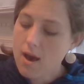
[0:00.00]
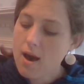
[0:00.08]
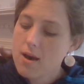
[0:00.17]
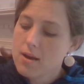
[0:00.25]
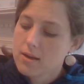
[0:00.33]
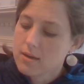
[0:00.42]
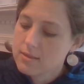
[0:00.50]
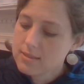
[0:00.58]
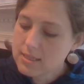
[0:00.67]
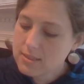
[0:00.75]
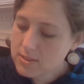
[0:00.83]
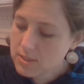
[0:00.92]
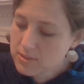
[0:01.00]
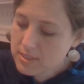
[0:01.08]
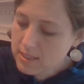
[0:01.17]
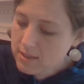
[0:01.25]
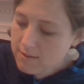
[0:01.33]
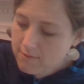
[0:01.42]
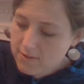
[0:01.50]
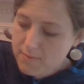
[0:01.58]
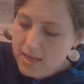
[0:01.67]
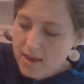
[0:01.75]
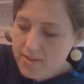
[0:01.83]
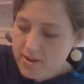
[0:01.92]
Ugh, said Susan from
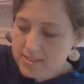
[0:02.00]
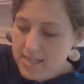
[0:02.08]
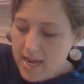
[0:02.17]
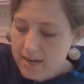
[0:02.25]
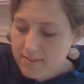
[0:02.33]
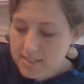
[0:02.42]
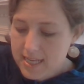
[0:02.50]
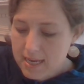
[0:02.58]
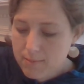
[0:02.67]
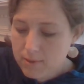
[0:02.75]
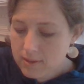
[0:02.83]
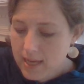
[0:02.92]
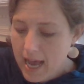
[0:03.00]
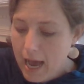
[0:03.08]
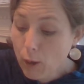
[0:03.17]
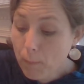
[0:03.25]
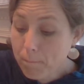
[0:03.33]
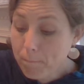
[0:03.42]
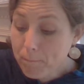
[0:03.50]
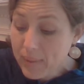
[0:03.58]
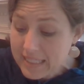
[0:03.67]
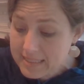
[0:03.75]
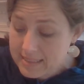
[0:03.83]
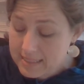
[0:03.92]
the other side of the table. How
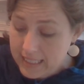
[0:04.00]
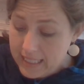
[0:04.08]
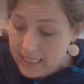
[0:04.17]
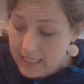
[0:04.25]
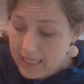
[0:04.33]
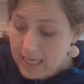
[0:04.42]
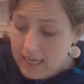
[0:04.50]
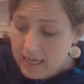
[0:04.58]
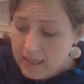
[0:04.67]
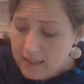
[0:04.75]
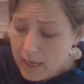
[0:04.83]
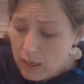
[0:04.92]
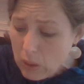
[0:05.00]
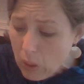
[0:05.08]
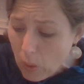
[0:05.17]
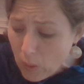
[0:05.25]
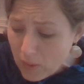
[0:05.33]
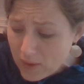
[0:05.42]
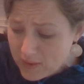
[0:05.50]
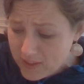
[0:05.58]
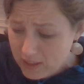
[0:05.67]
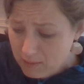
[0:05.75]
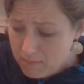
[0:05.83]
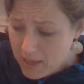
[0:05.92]
beastly! They are horrid
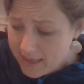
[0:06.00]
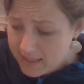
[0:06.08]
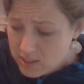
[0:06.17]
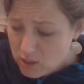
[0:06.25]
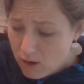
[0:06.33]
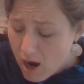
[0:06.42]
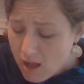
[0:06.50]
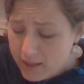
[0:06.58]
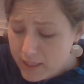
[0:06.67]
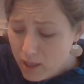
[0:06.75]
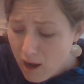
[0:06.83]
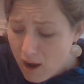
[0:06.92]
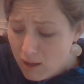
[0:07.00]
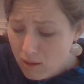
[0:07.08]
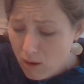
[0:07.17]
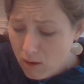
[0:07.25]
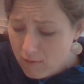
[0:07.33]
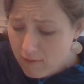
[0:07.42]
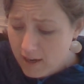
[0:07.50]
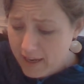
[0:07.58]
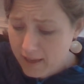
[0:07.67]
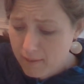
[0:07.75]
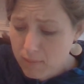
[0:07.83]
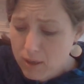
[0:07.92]
little mice crawling all over
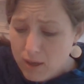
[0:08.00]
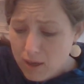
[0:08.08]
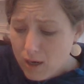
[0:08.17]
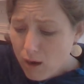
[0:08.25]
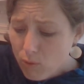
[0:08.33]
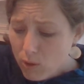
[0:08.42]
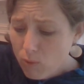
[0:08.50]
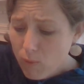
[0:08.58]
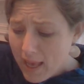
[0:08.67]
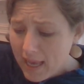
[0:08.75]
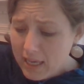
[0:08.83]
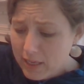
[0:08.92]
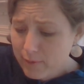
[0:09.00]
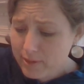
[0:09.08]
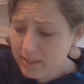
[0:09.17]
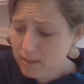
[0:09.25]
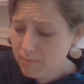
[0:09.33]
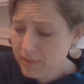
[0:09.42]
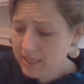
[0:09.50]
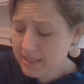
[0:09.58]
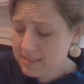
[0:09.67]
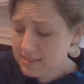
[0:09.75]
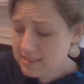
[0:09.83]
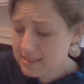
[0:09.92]
him. Go away, you little
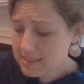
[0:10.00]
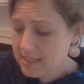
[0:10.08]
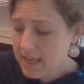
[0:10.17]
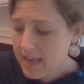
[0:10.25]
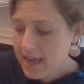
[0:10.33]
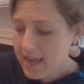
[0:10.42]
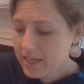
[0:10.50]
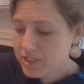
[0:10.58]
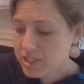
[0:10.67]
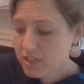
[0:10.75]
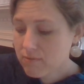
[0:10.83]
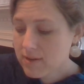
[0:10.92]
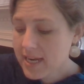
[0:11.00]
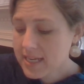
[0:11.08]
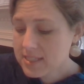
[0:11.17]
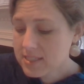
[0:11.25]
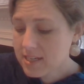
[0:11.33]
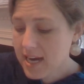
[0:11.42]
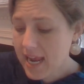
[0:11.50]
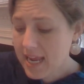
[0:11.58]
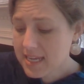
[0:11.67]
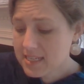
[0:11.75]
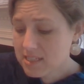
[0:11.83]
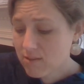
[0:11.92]
beasts! And she raised her
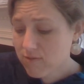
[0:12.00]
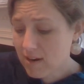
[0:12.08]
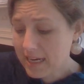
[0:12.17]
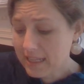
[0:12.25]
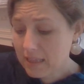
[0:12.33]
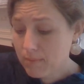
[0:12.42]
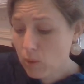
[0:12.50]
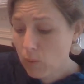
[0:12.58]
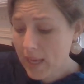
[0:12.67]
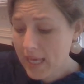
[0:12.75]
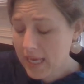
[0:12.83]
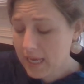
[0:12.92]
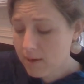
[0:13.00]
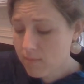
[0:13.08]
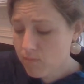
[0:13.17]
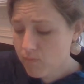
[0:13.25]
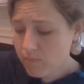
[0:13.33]
hand to frighten them away.